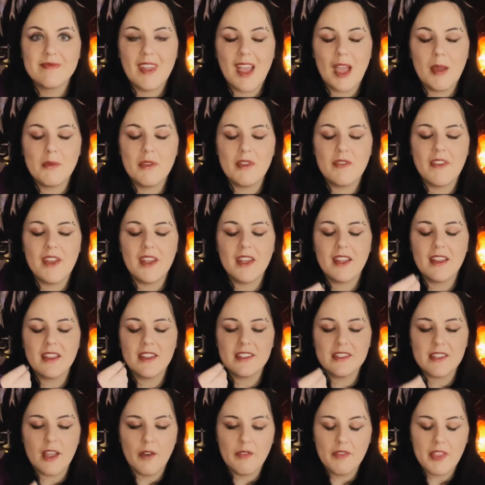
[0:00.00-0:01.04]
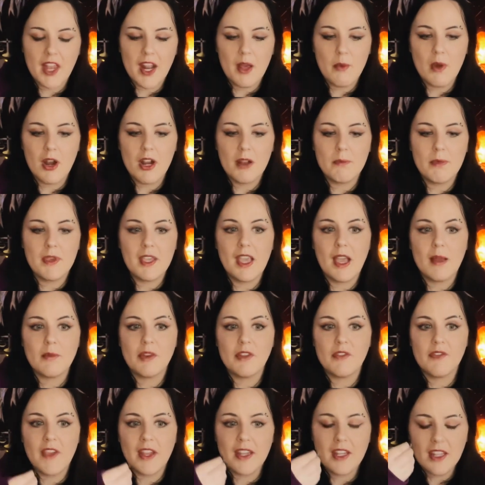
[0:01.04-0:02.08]
I'm defending the self that I want to be. I'm
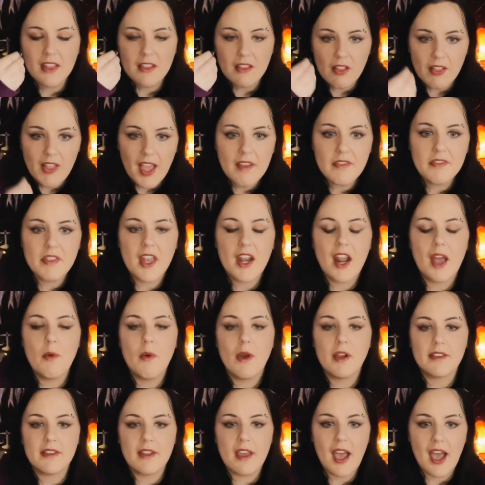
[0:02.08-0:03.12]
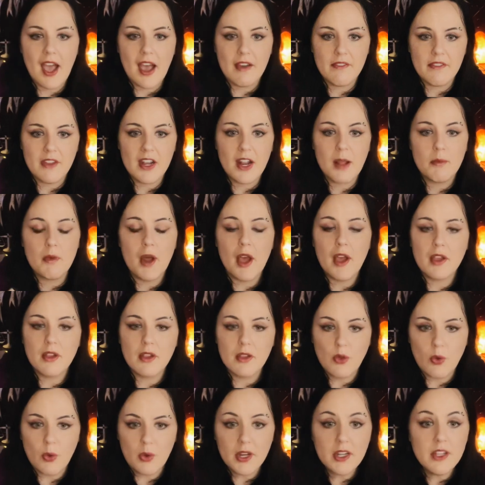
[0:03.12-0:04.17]
defending the life that I want to have, and I'm
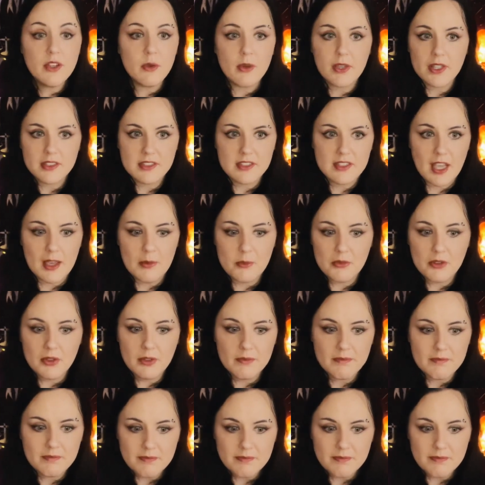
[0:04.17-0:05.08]
not going to accept